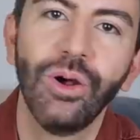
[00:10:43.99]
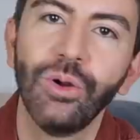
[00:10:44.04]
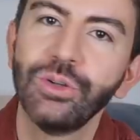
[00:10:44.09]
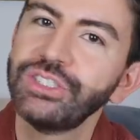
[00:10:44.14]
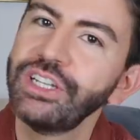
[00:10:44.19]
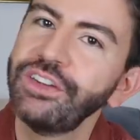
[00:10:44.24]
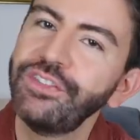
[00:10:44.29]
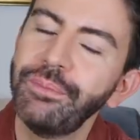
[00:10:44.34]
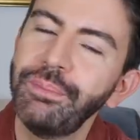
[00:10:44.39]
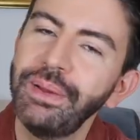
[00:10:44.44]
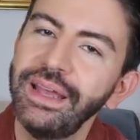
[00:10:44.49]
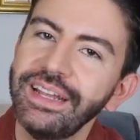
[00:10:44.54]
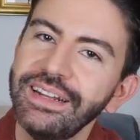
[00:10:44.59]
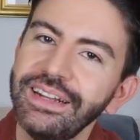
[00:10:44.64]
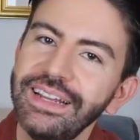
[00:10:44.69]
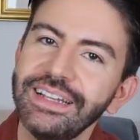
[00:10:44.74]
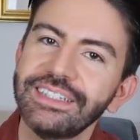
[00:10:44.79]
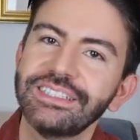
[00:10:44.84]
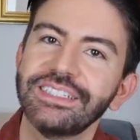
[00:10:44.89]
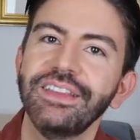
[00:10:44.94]
Also for
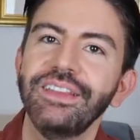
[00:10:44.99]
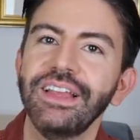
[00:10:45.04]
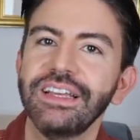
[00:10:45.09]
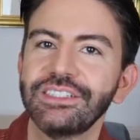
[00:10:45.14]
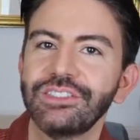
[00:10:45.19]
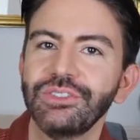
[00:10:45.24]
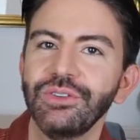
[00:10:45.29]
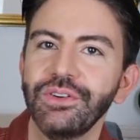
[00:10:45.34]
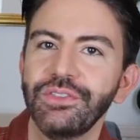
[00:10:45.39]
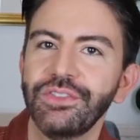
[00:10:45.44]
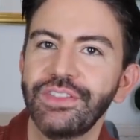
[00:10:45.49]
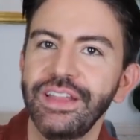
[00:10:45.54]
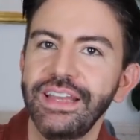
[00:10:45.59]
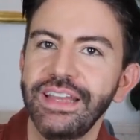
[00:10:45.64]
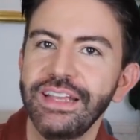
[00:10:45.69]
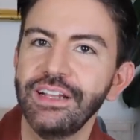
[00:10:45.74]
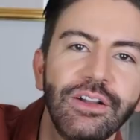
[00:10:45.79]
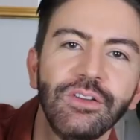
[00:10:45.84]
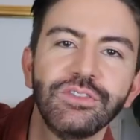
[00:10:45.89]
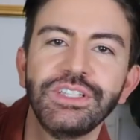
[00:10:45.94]
picnics and that sort of
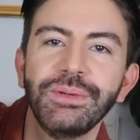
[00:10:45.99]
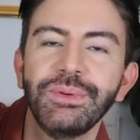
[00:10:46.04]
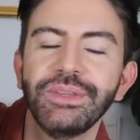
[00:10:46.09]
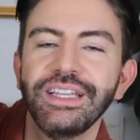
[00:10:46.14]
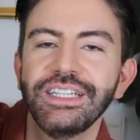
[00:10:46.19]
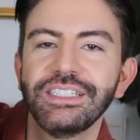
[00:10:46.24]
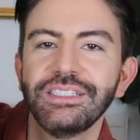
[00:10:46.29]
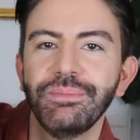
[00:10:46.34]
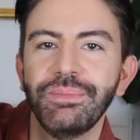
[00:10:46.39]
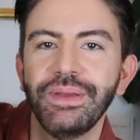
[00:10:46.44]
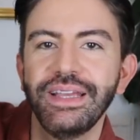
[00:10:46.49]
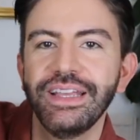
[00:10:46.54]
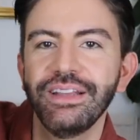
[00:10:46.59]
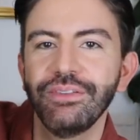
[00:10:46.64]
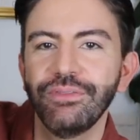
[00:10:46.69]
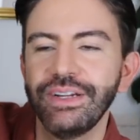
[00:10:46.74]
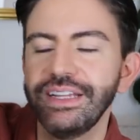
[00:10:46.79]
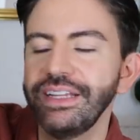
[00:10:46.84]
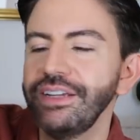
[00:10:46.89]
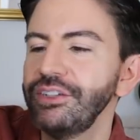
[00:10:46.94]
thing. And obviously with this
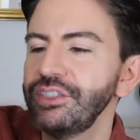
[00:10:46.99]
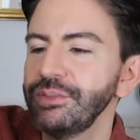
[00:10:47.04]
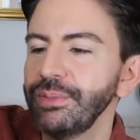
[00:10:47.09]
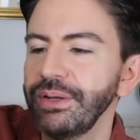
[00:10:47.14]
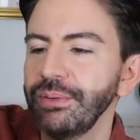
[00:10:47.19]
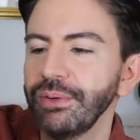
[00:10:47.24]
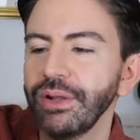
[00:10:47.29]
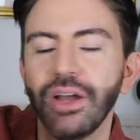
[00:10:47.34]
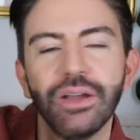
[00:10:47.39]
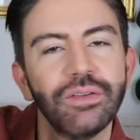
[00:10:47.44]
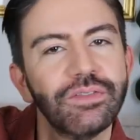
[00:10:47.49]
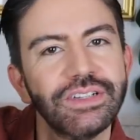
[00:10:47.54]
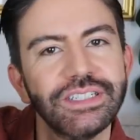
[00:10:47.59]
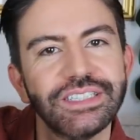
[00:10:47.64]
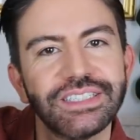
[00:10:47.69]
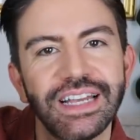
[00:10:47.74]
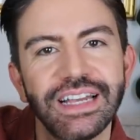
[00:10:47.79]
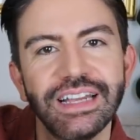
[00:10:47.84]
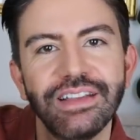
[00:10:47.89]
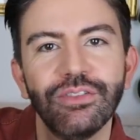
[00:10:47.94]
being reusable, it will hopefully
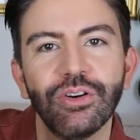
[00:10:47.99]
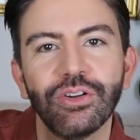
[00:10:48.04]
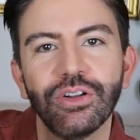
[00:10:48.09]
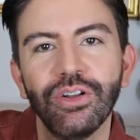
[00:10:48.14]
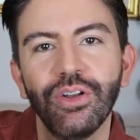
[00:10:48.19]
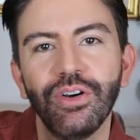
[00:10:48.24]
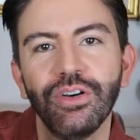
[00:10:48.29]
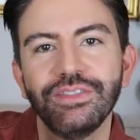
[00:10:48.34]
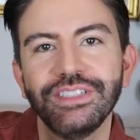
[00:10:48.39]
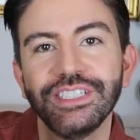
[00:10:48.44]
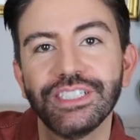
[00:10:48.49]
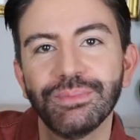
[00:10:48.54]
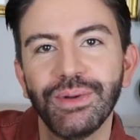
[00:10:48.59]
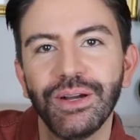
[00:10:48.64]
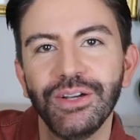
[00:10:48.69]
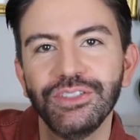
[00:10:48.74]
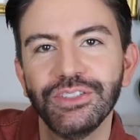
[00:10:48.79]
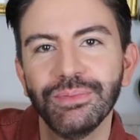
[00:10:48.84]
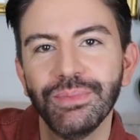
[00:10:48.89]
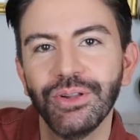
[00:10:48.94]
save on a lot of
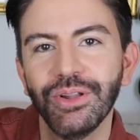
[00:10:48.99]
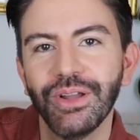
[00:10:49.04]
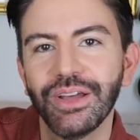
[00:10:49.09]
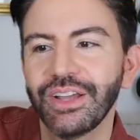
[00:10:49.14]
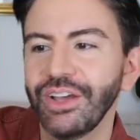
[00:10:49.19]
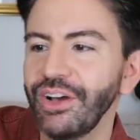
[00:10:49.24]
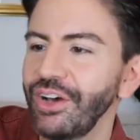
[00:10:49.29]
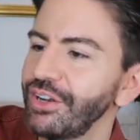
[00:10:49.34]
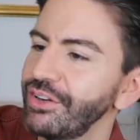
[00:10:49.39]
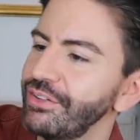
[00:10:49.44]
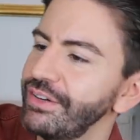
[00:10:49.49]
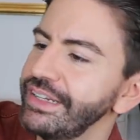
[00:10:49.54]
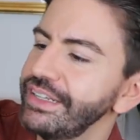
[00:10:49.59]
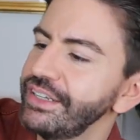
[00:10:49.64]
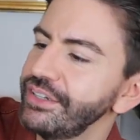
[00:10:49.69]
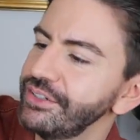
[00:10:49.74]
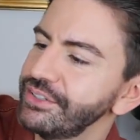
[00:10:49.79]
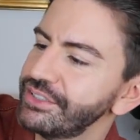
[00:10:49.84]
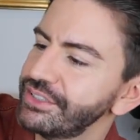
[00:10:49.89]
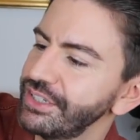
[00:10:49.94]
disposable cutlery
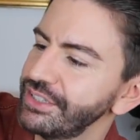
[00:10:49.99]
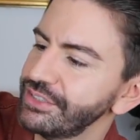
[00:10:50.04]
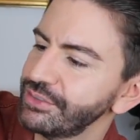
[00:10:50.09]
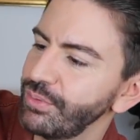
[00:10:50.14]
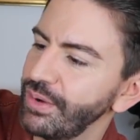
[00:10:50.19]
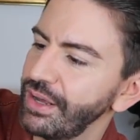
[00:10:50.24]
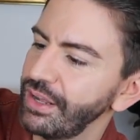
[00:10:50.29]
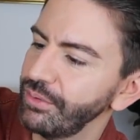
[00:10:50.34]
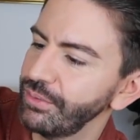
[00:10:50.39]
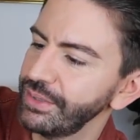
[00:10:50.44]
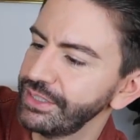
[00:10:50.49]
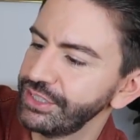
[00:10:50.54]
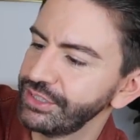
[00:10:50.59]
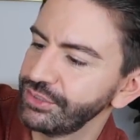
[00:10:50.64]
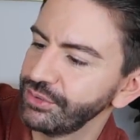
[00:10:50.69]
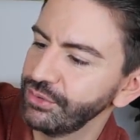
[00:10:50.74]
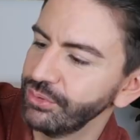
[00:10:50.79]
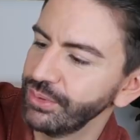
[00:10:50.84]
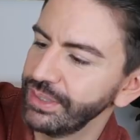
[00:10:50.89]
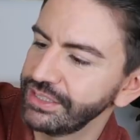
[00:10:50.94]
use as well, which is
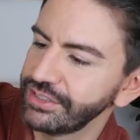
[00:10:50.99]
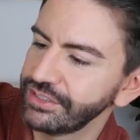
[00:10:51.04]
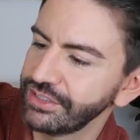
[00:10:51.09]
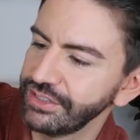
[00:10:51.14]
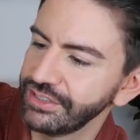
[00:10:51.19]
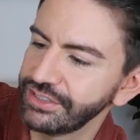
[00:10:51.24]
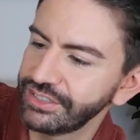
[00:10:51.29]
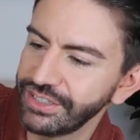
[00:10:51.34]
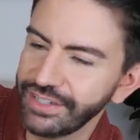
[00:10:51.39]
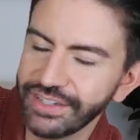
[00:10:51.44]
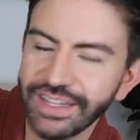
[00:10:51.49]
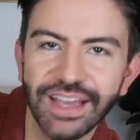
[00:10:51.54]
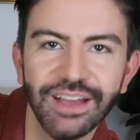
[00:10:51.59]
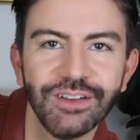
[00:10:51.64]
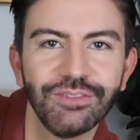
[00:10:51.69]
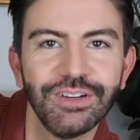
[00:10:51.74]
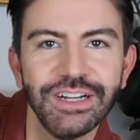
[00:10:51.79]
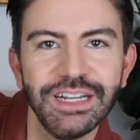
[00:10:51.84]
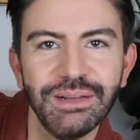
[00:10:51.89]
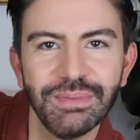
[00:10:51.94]
always good. So
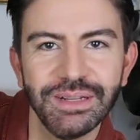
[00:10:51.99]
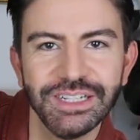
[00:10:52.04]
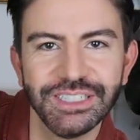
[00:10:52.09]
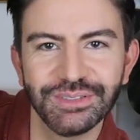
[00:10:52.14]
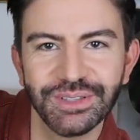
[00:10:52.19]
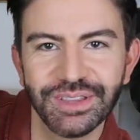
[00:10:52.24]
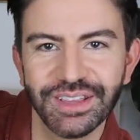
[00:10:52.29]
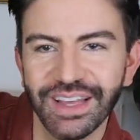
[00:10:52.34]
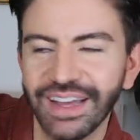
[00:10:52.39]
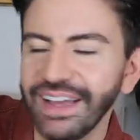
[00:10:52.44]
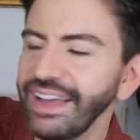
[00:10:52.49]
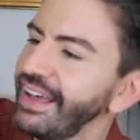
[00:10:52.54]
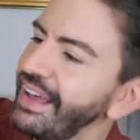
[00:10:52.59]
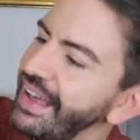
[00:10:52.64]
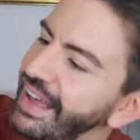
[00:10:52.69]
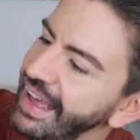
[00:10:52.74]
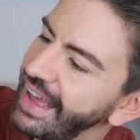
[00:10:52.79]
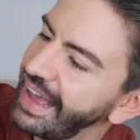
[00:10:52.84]
yeah, really pleased with that.